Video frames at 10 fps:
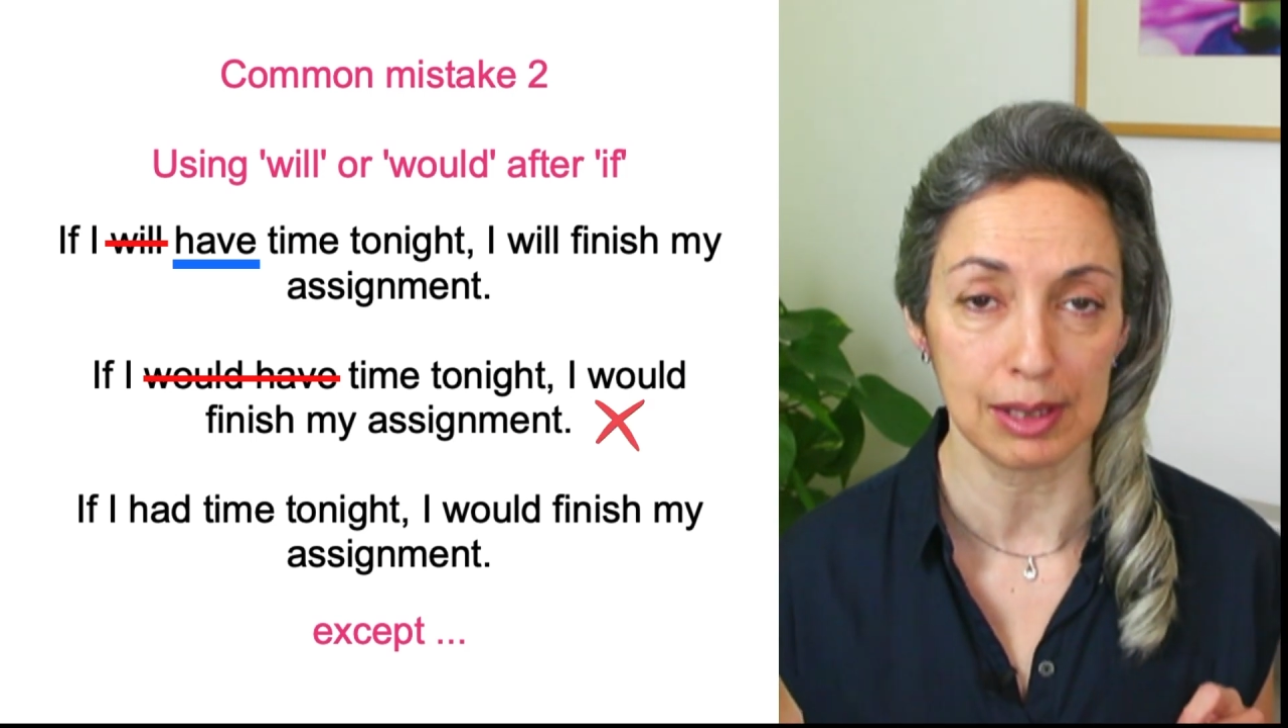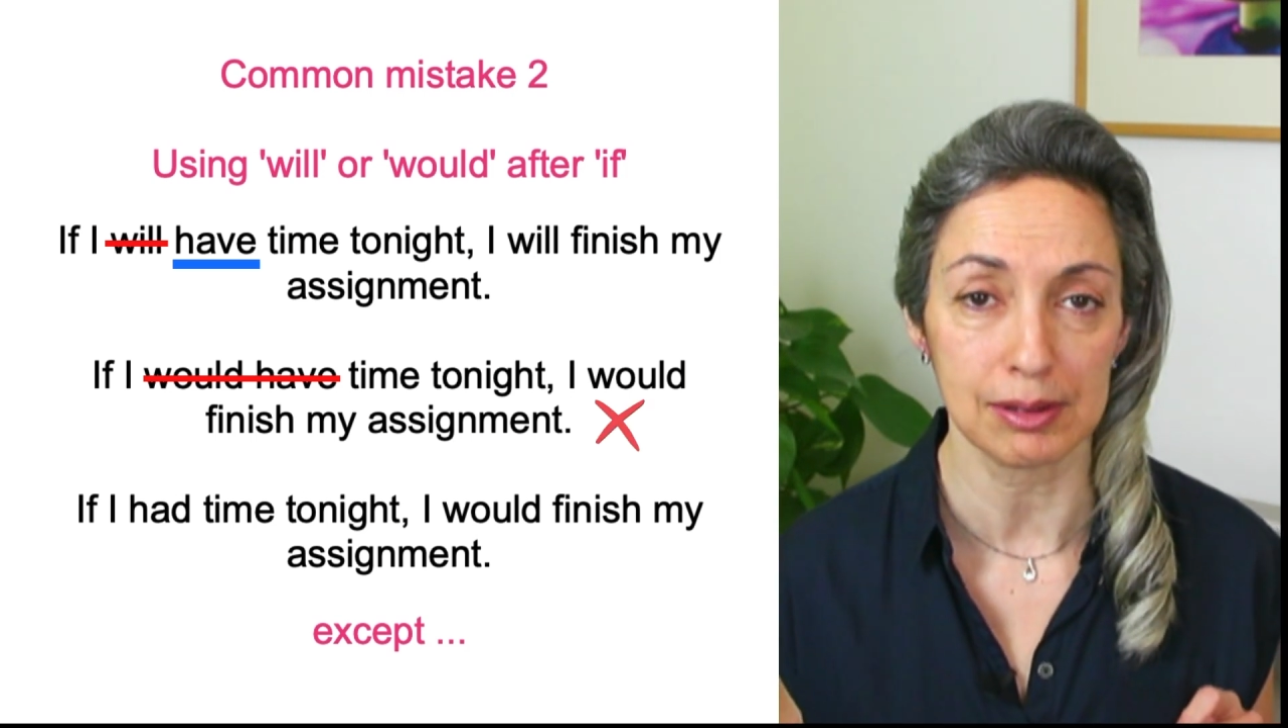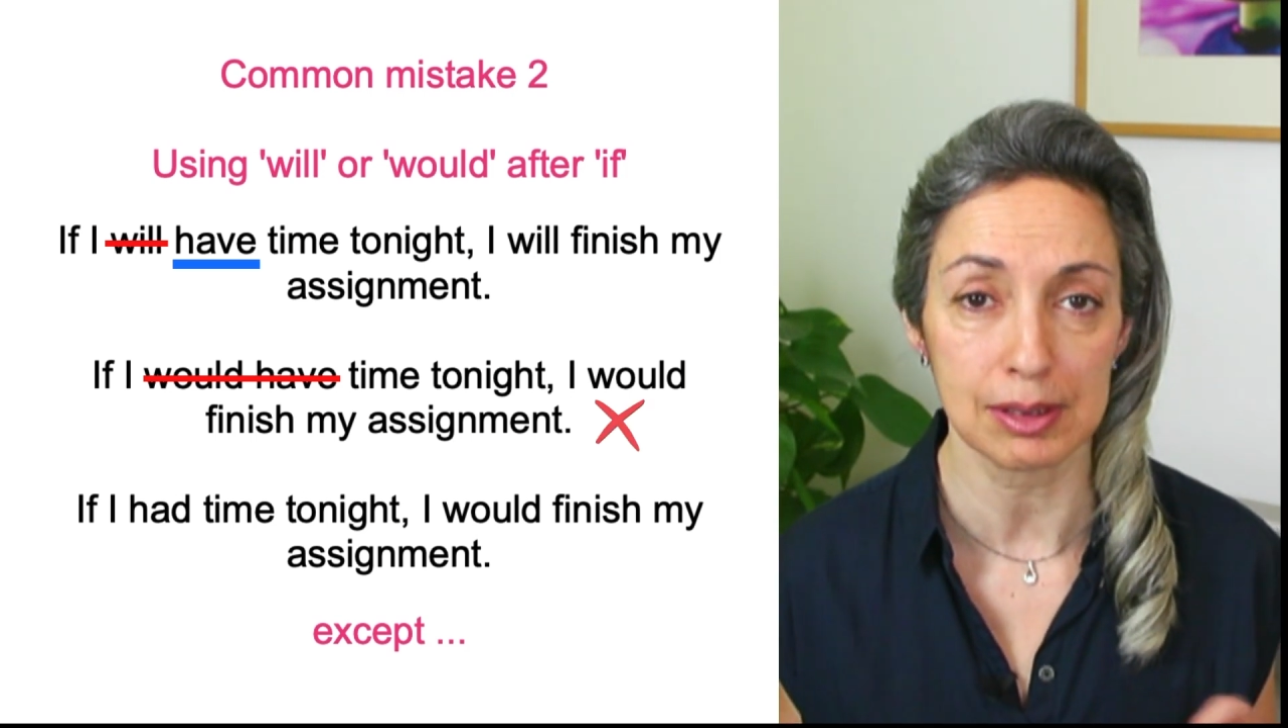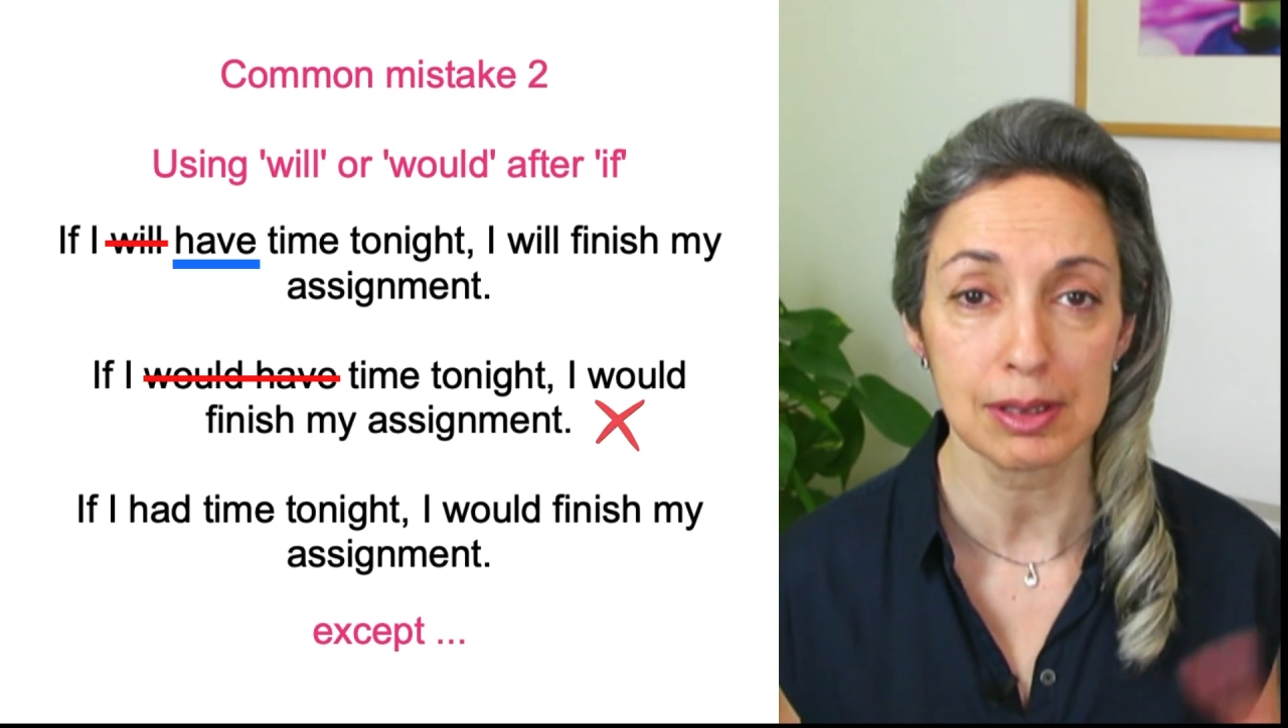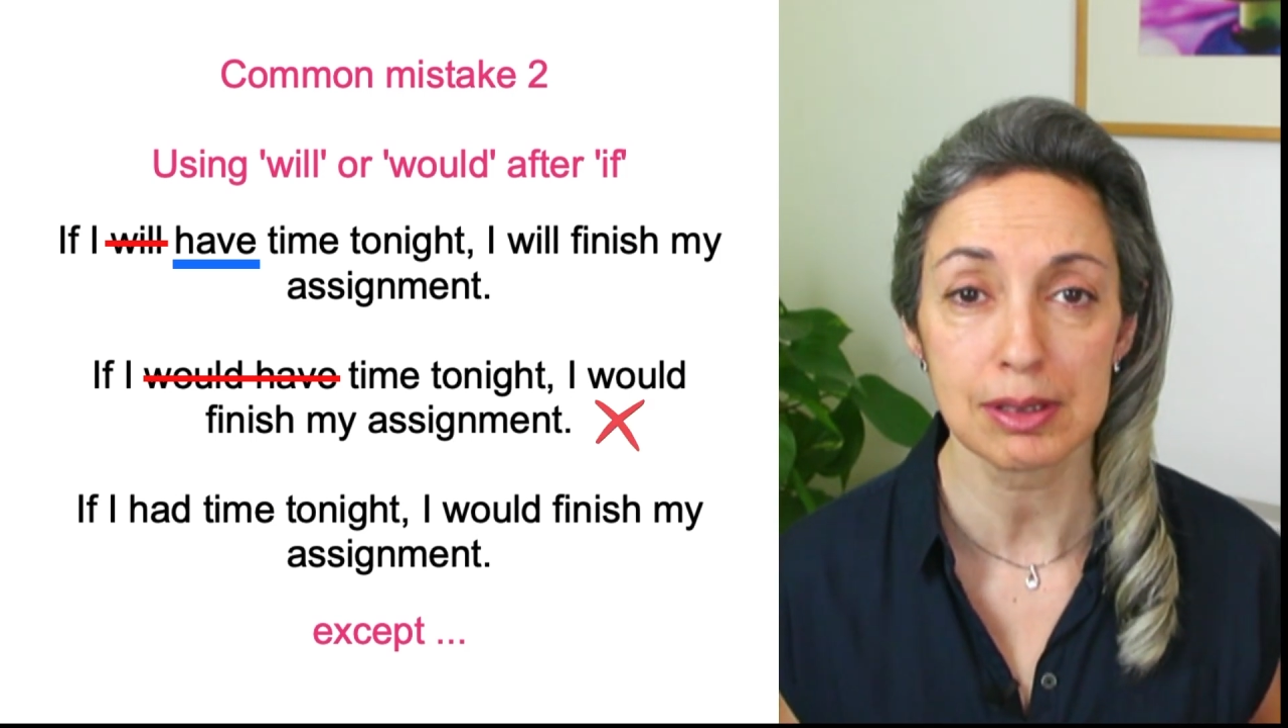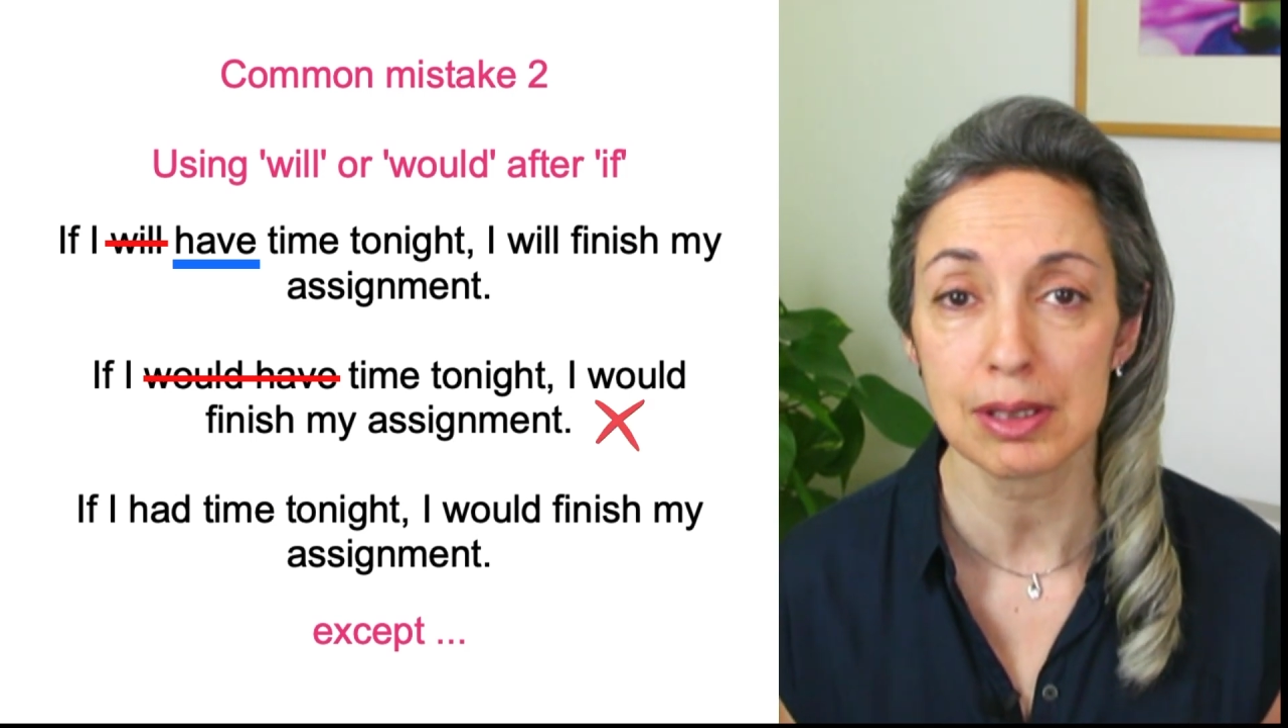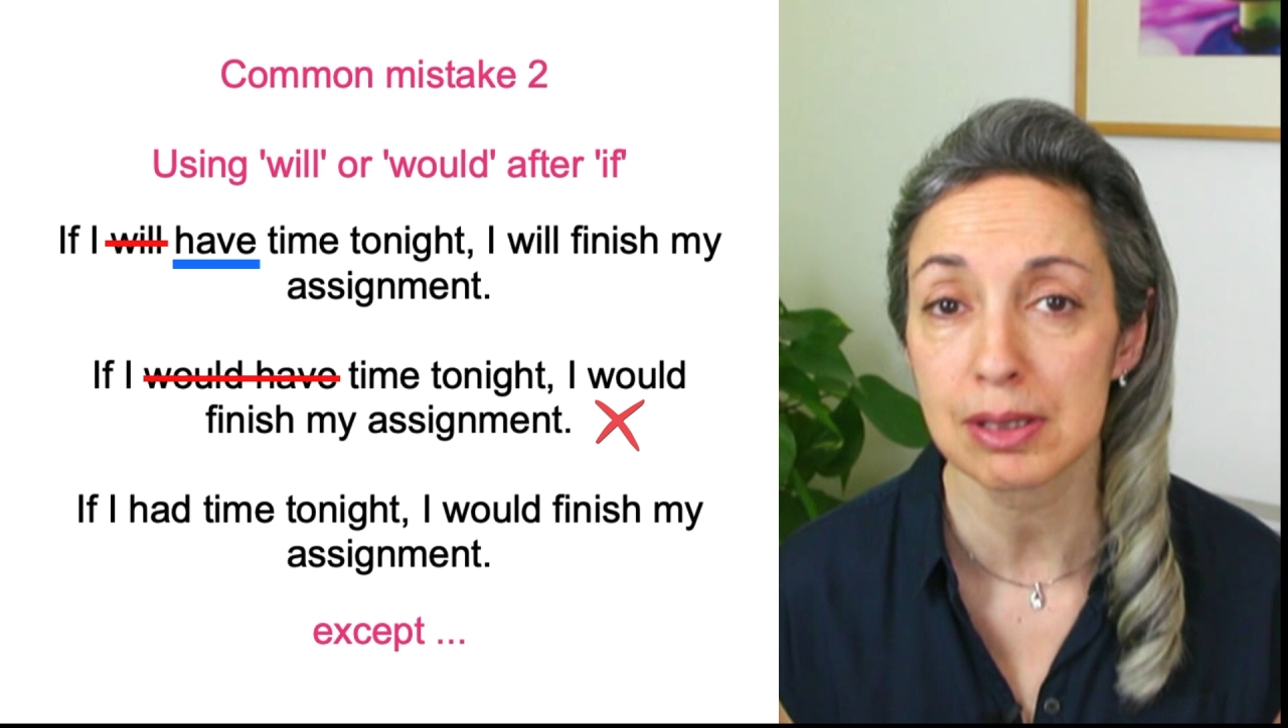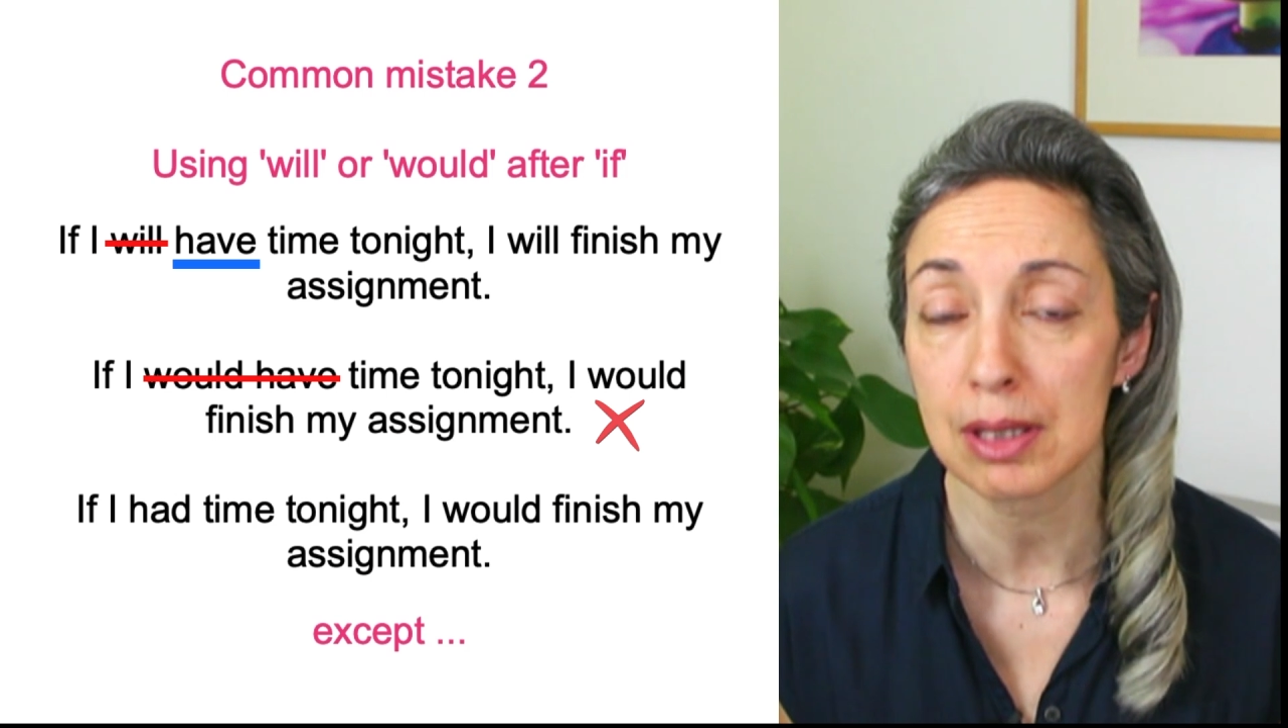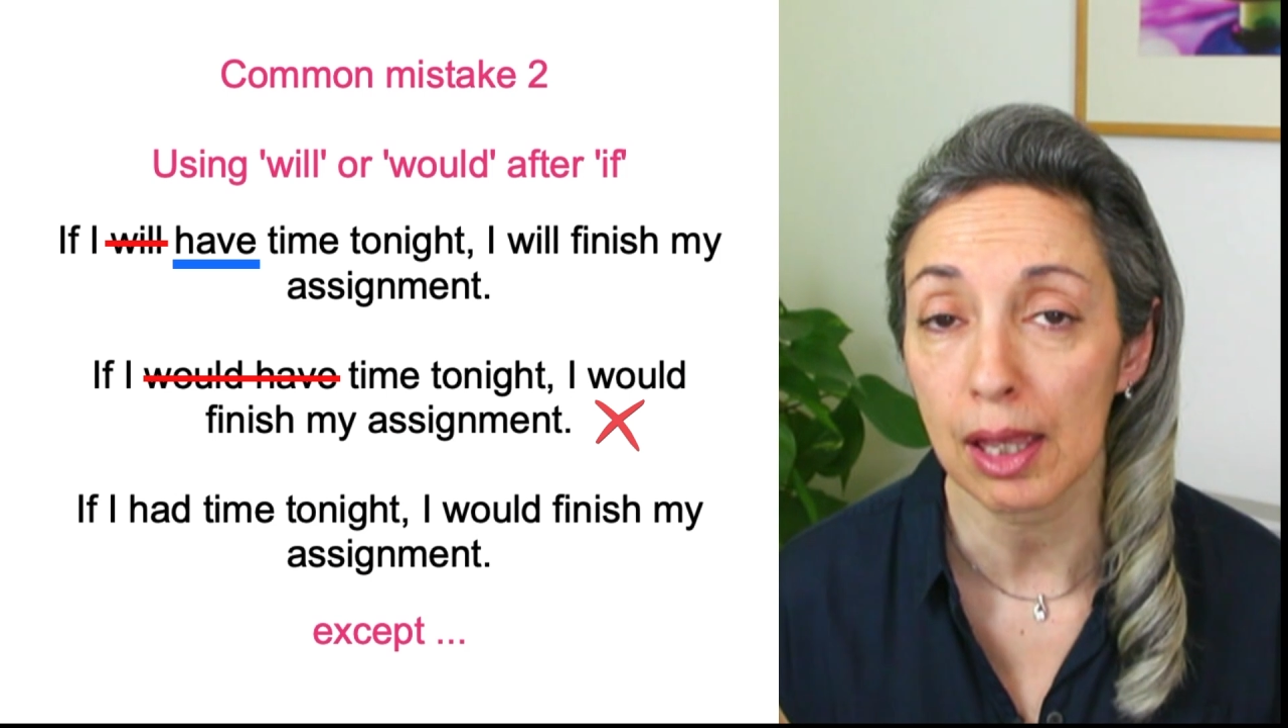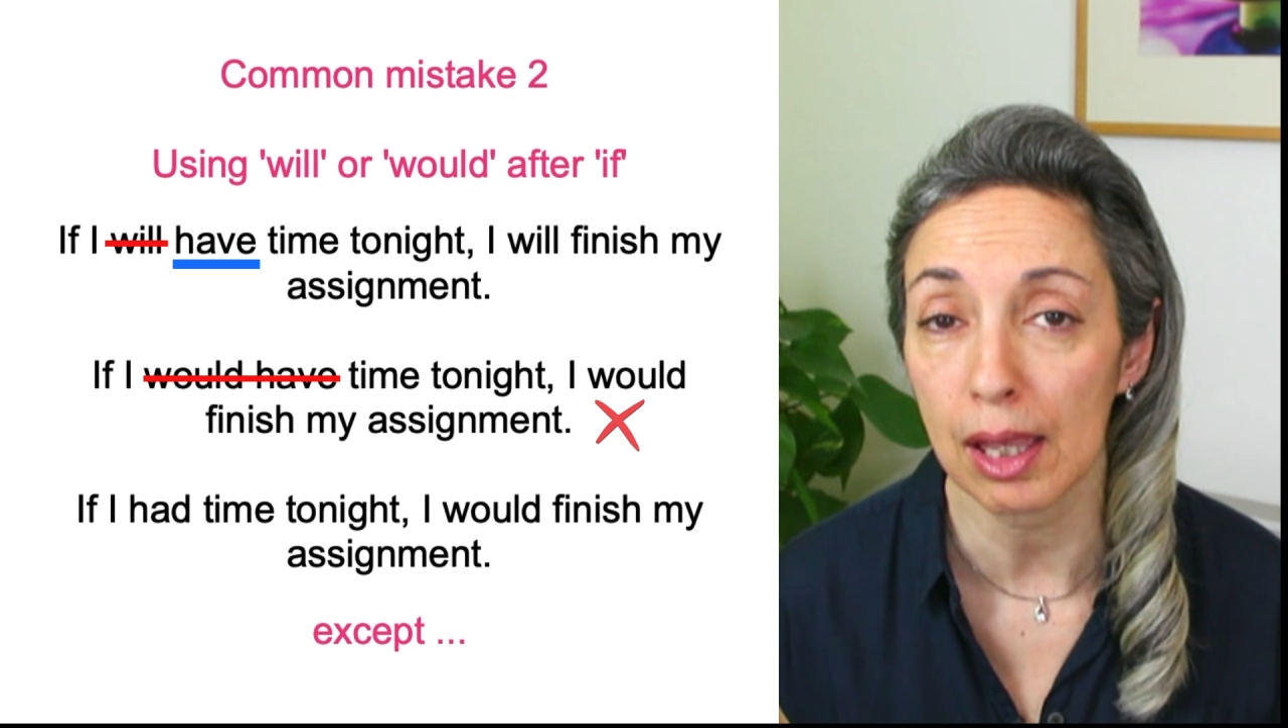sentence
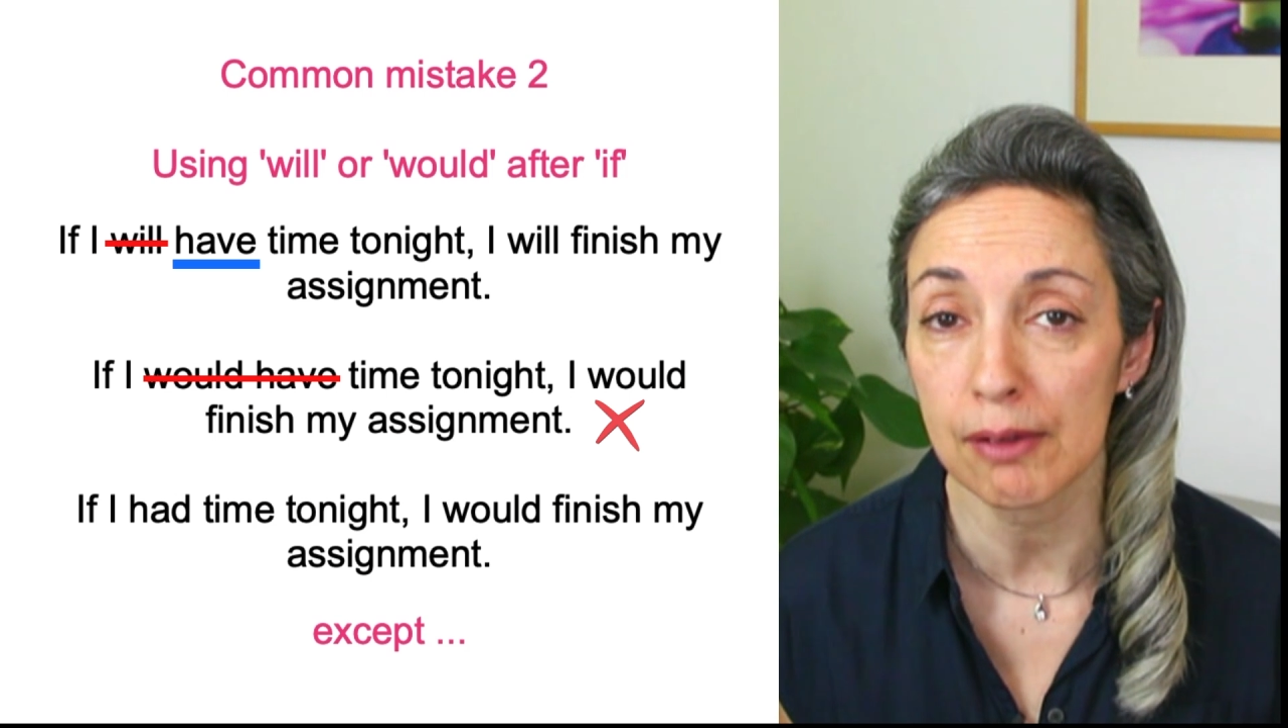is,